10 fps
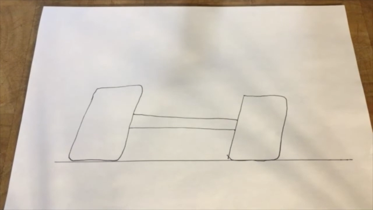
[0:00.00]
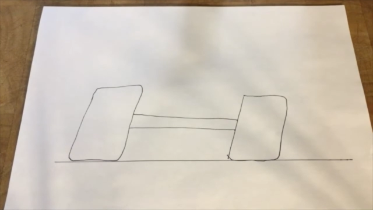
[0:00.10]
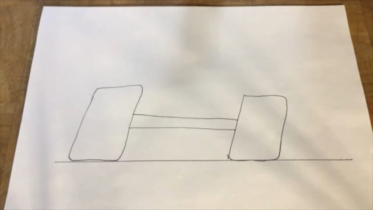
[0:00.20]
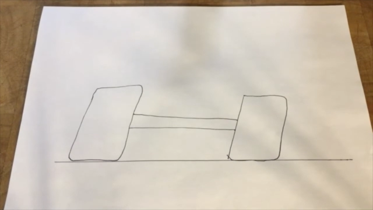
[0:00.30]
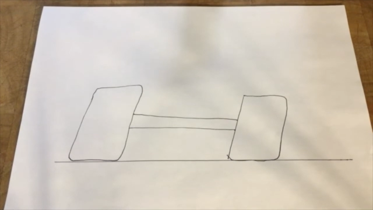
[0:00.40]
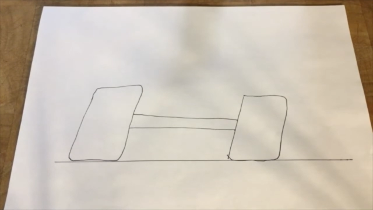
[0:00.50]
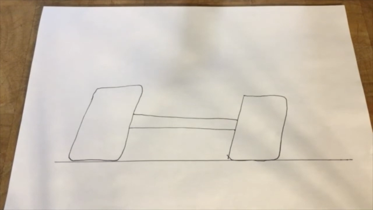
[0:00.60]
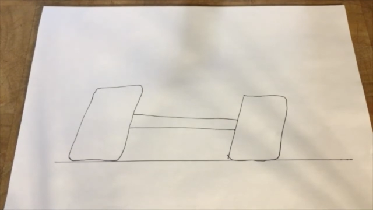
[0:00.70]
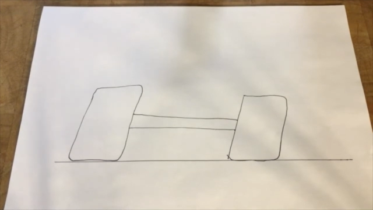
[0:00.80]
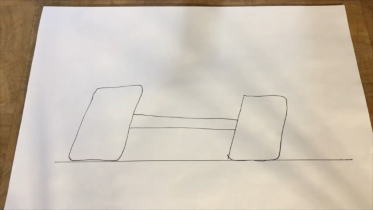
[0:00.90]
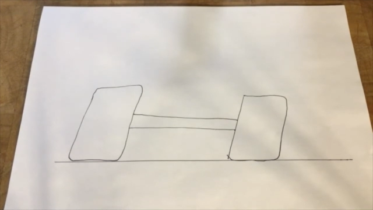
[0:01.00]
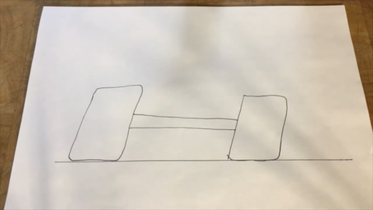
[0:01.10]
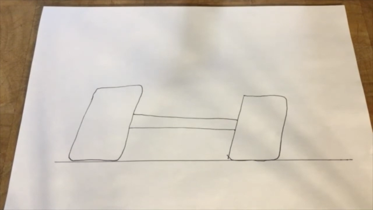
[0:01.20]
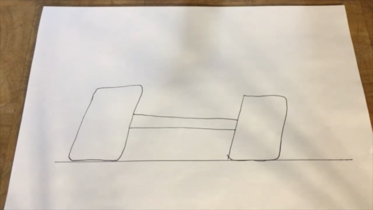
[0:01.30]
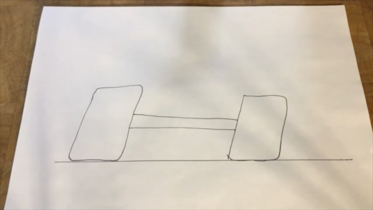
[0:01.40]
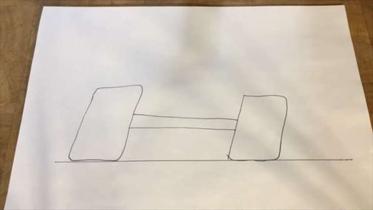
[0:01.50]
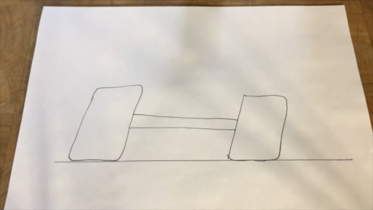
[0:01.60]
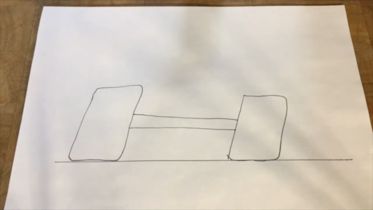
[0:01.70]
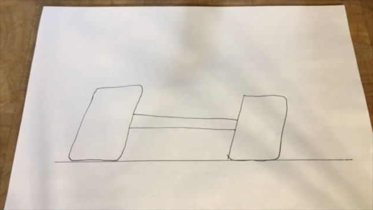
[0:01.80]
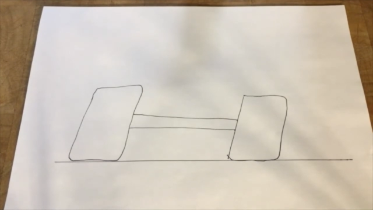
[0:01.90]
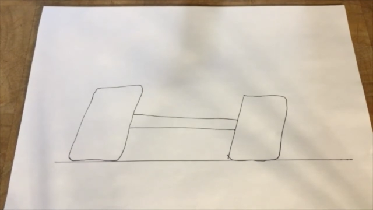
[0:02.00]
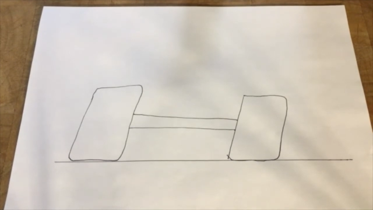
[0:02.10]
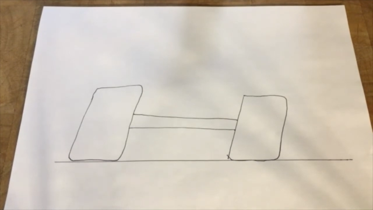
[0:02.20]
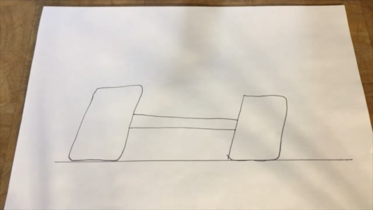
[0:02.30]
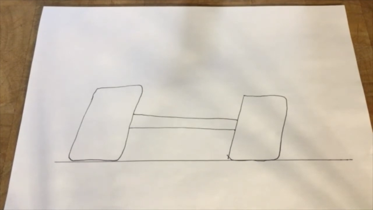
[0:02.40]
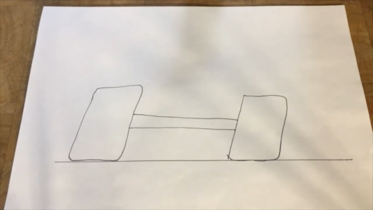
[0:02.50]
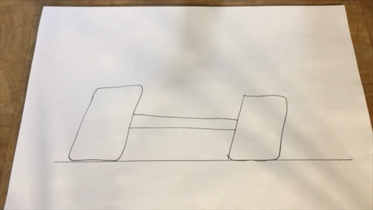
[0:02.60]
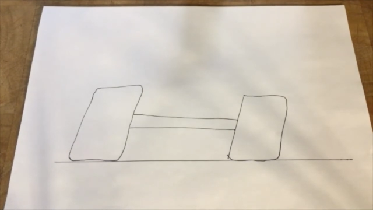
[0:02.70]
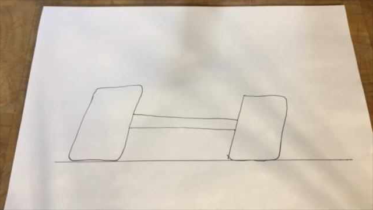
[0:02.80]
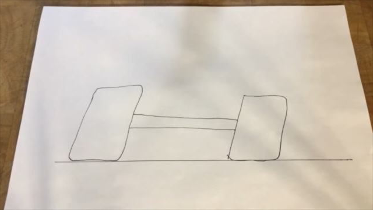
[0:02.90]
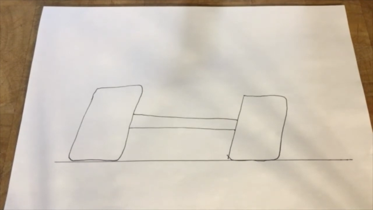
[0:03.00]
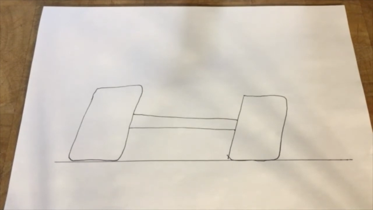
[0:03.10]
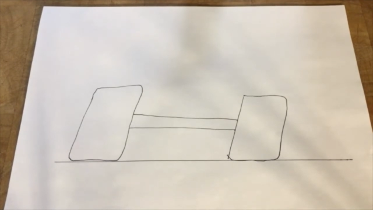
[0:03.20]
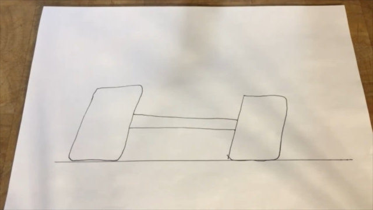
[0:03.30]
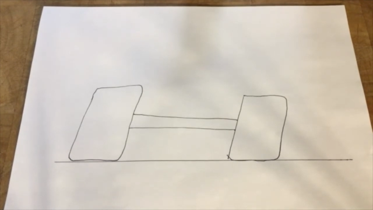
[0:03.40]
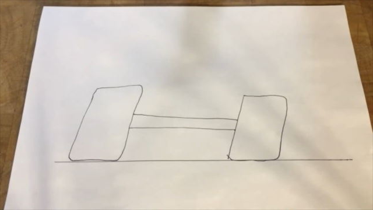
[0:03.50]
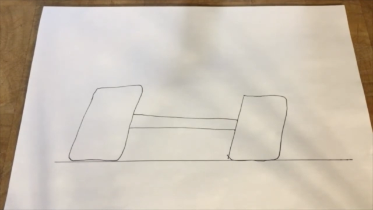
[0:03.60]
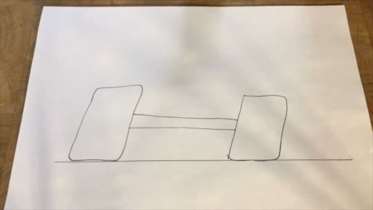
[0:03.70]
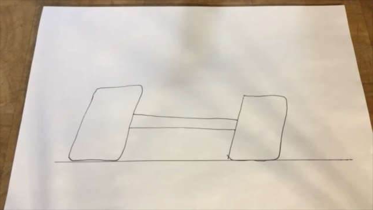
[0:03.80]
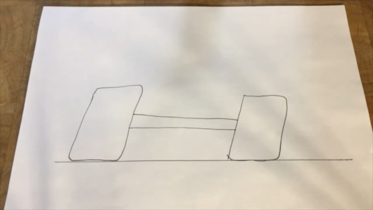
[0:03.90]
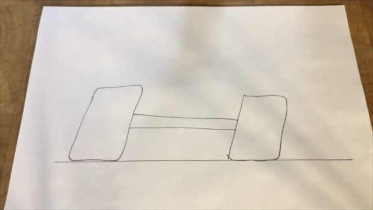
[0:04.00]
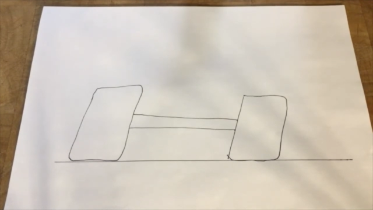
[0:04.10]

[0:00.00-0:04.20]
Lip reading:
(no speaker visible)